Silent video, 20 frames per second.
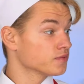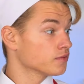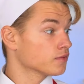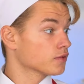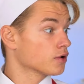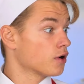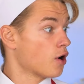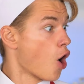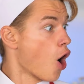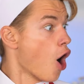
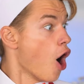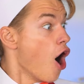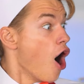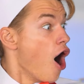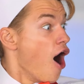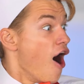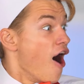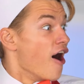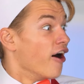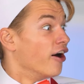
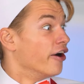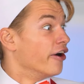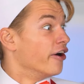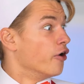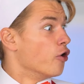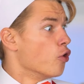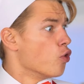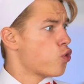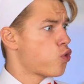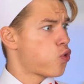Whoa!
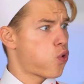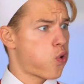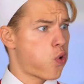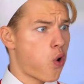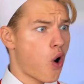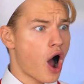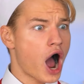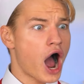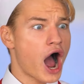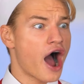It
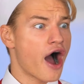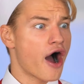turned to